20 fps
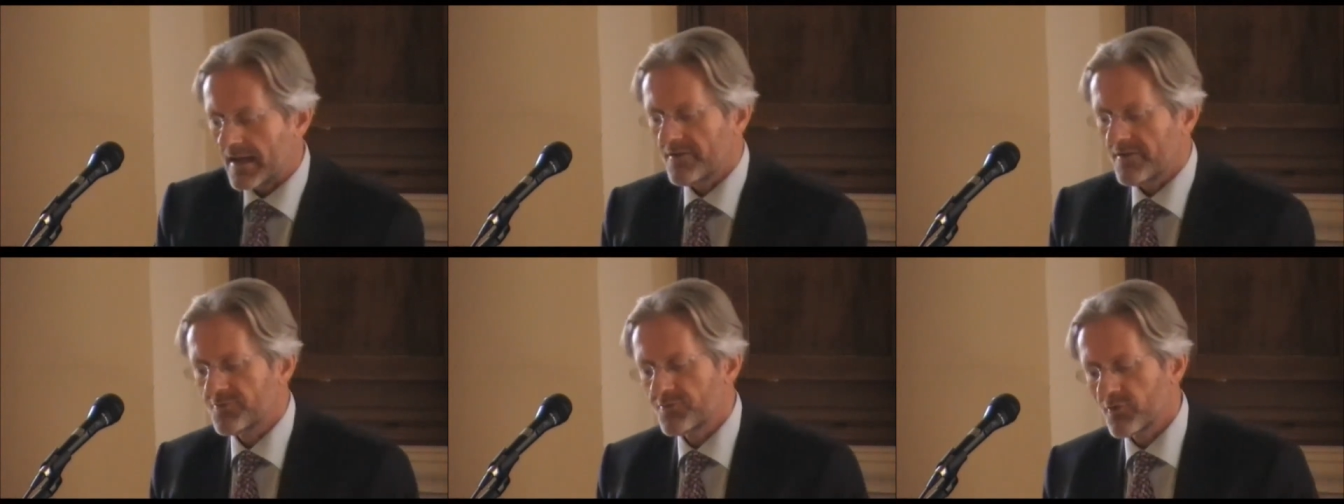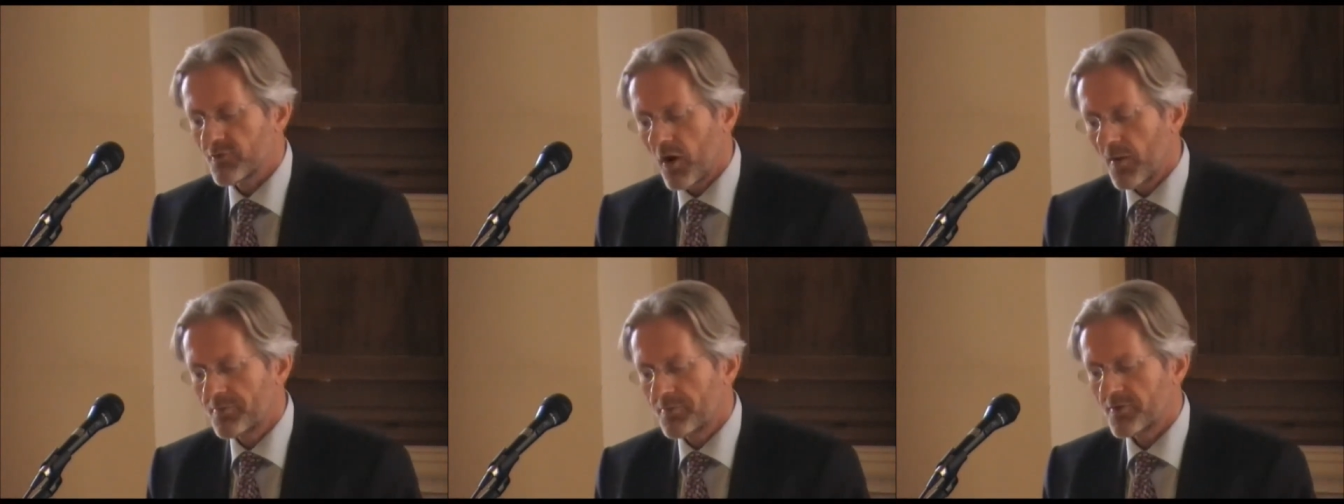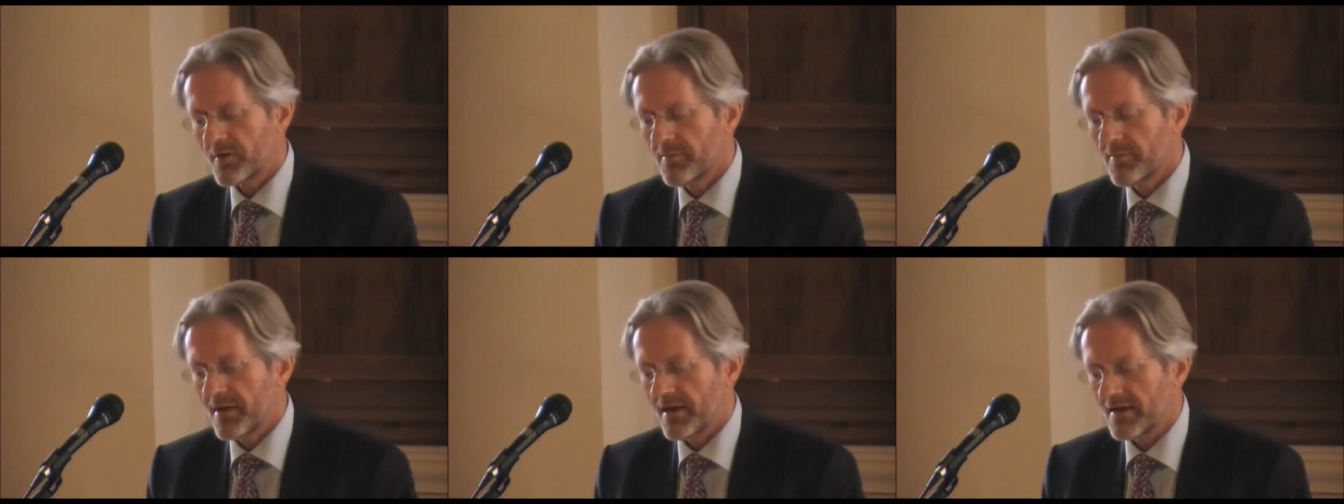
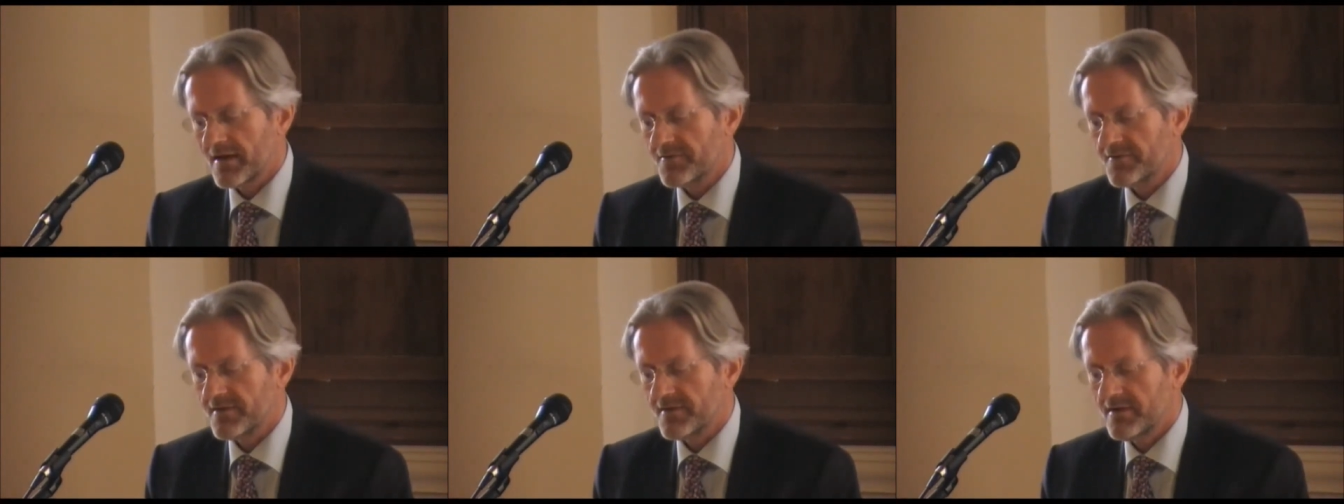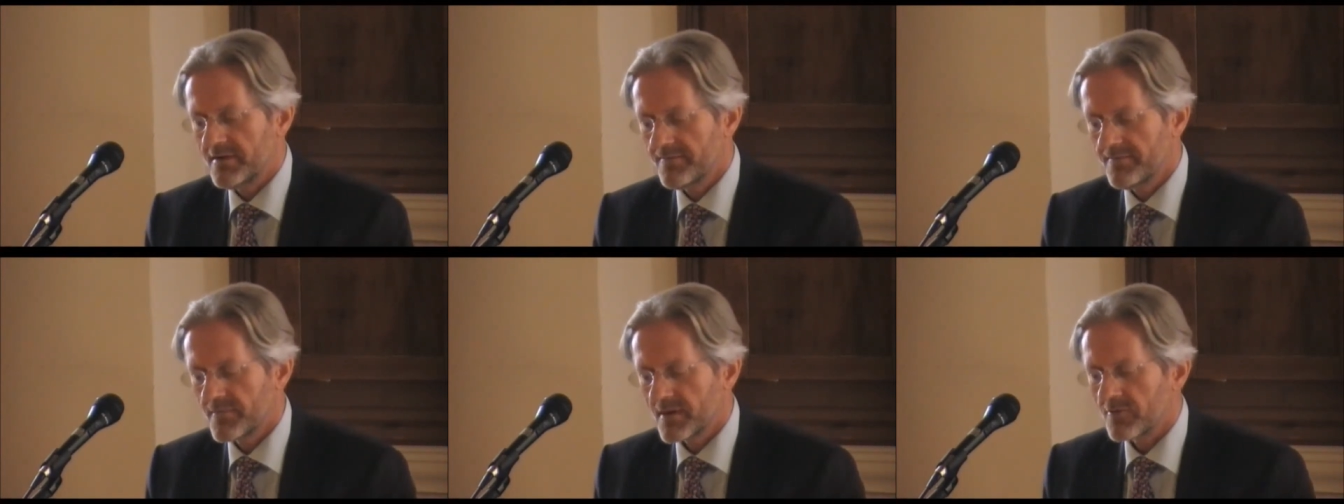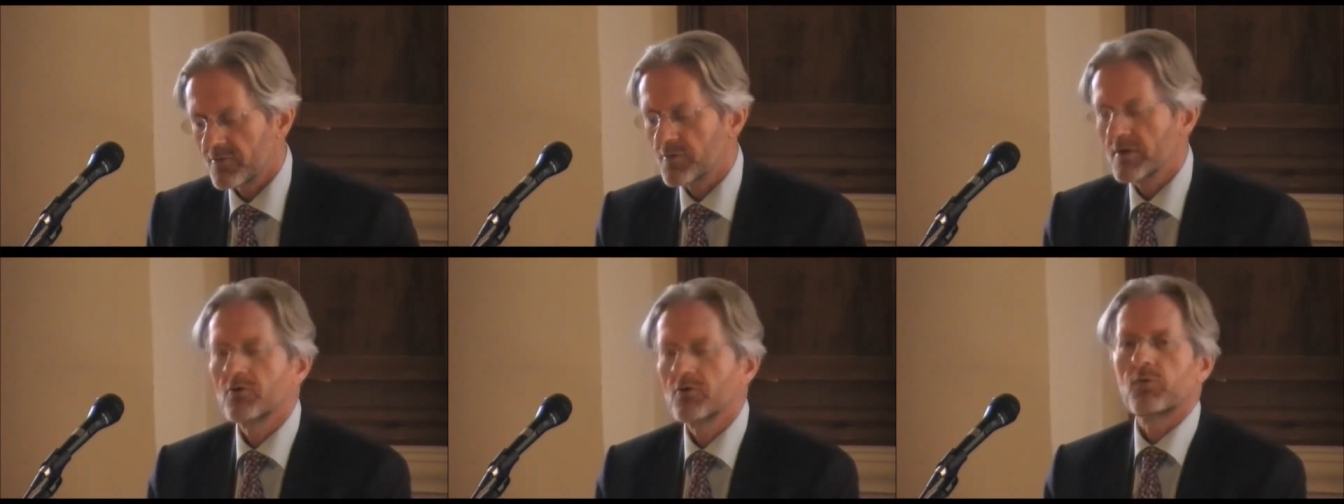Interoperability
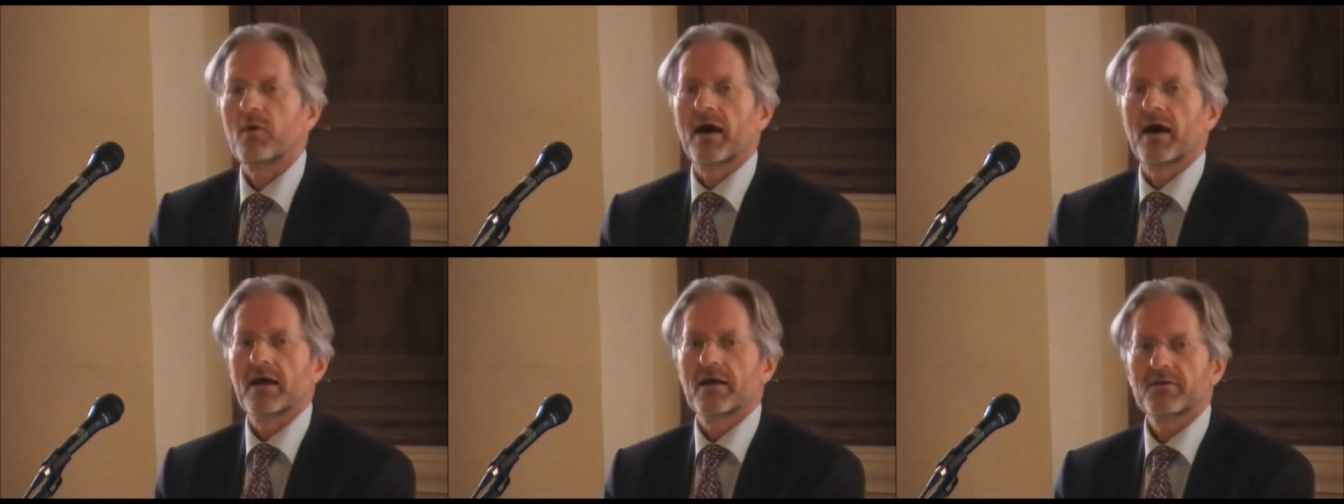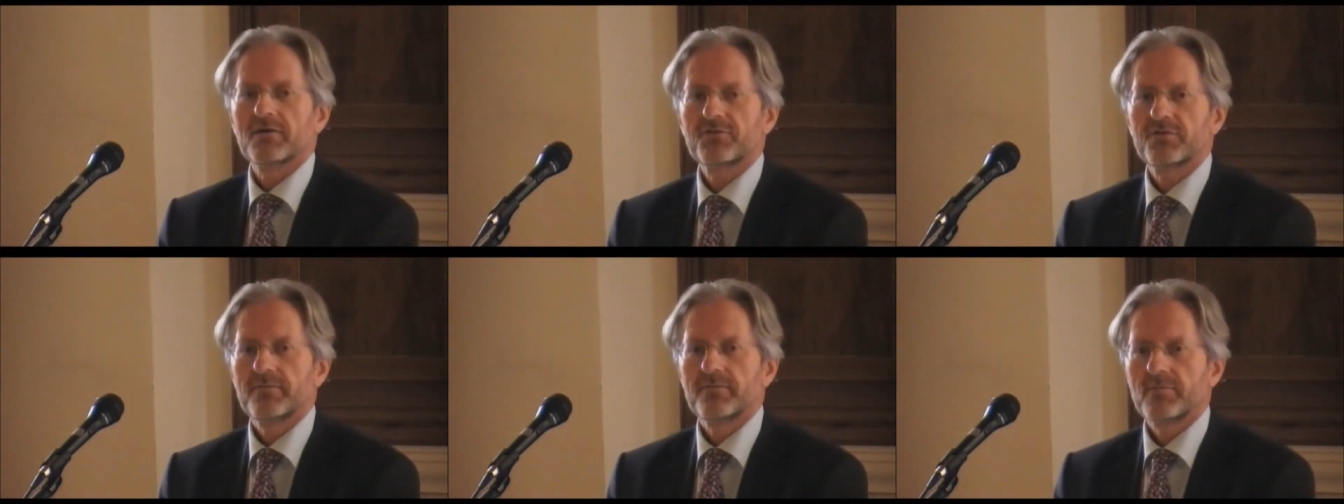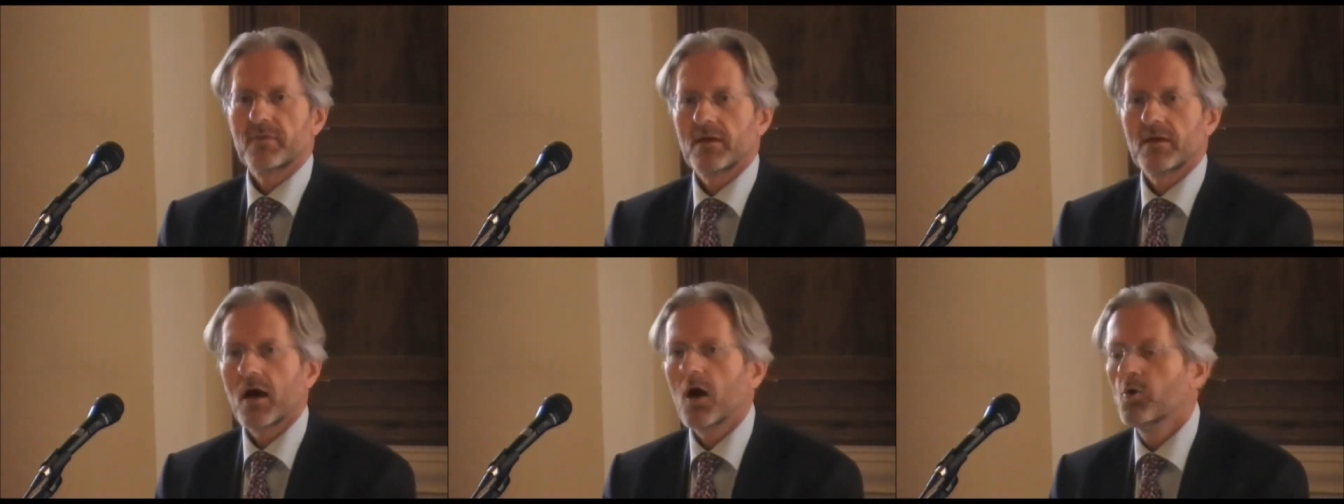requires
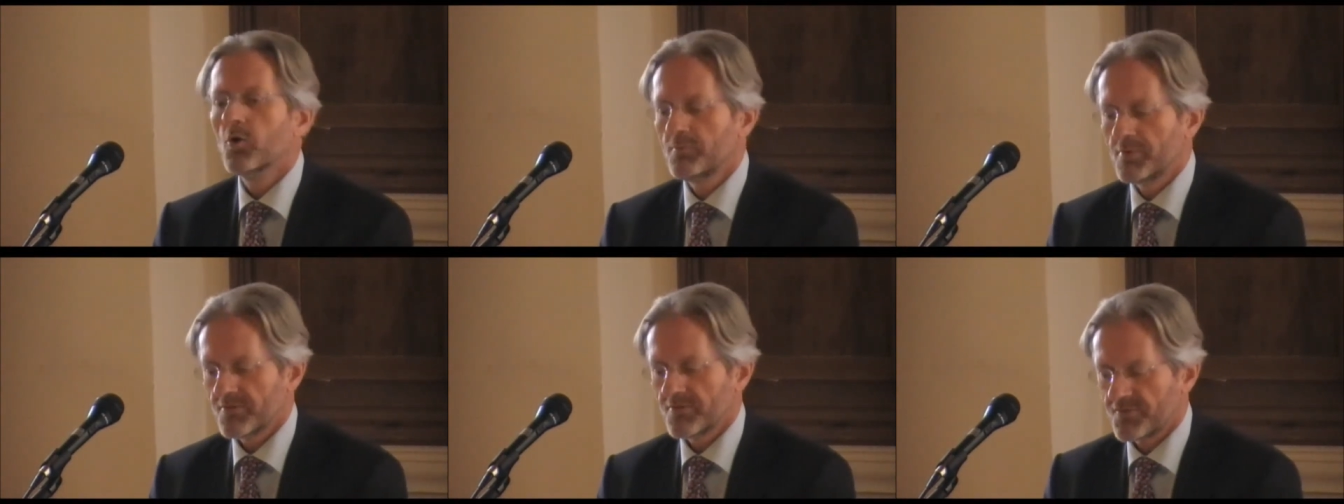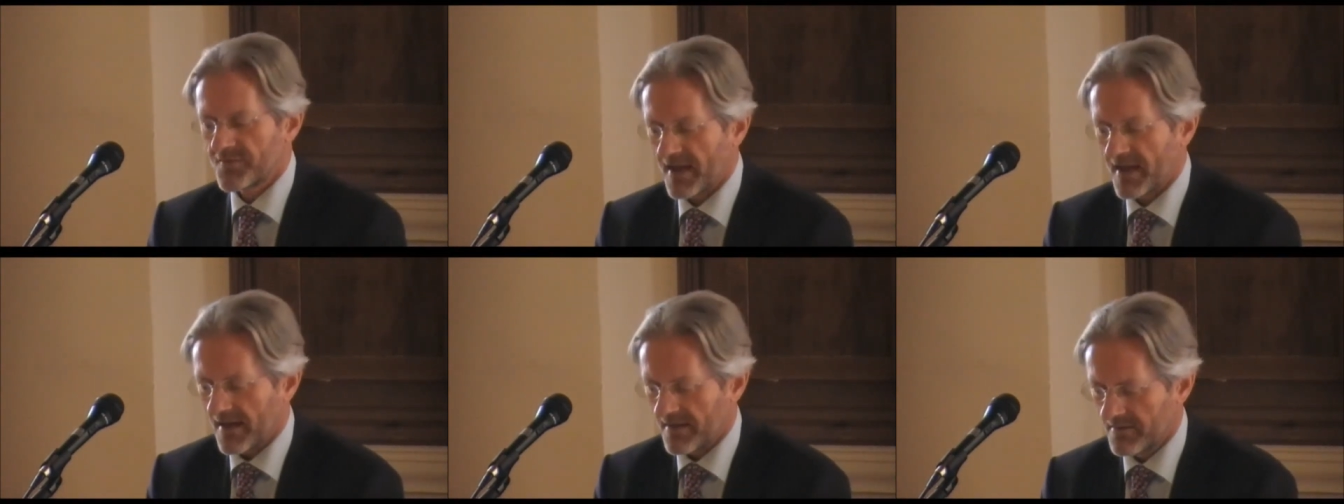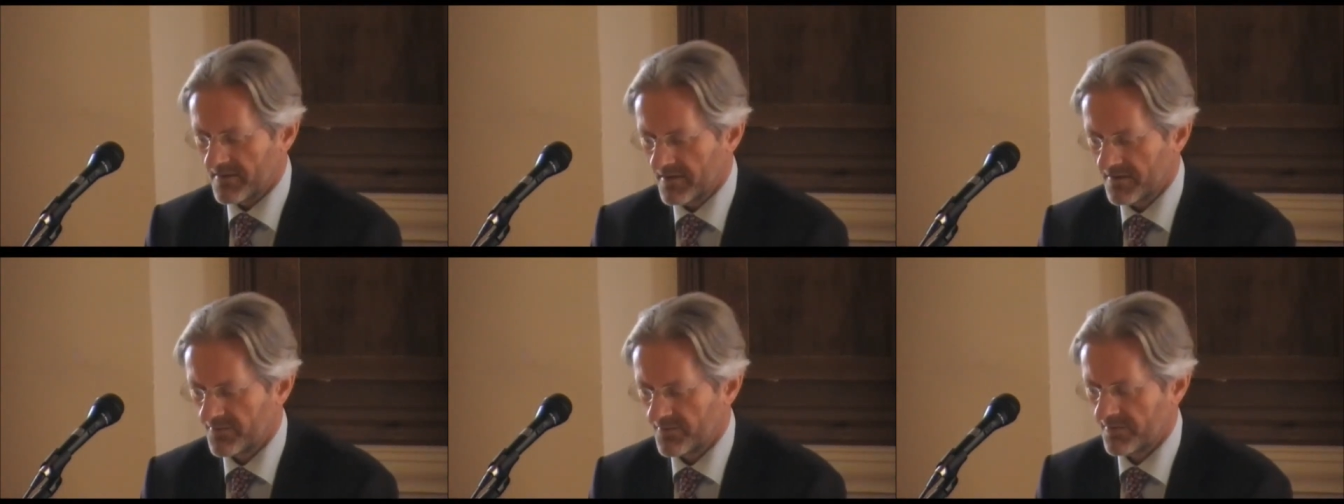open
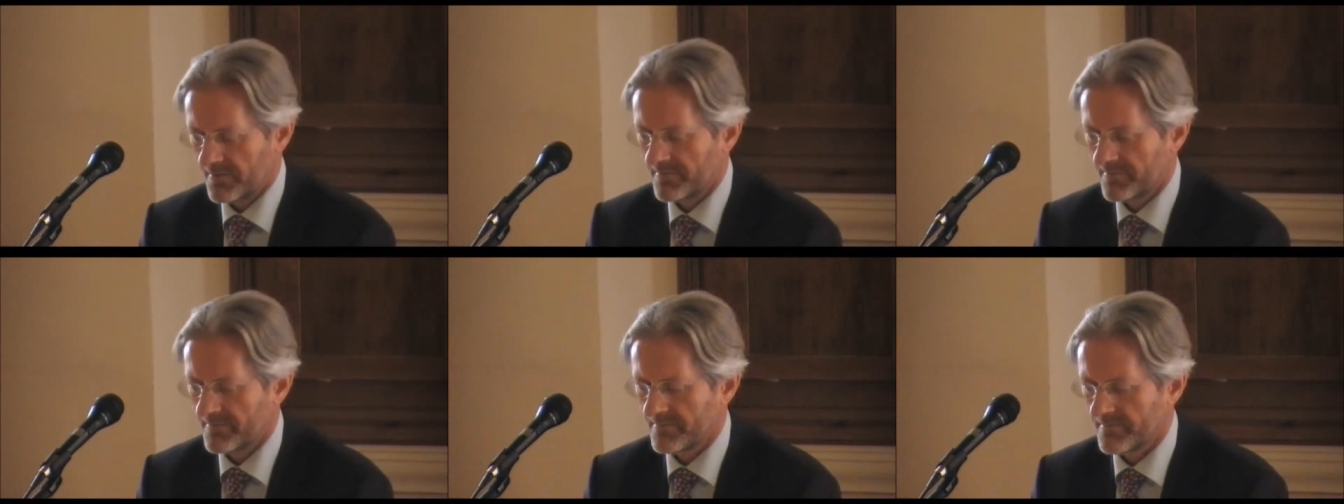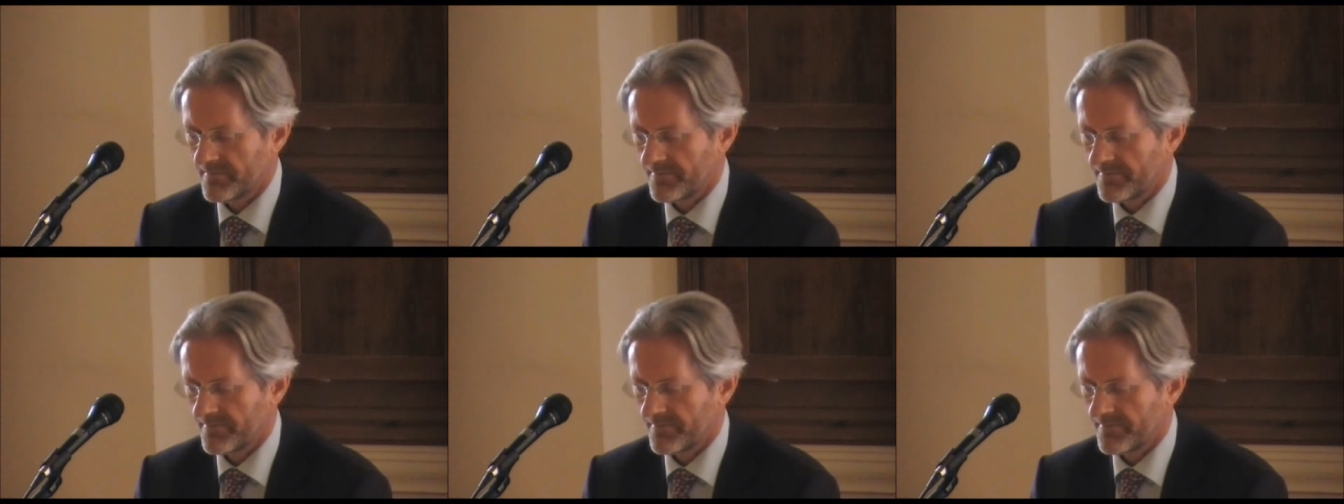standards.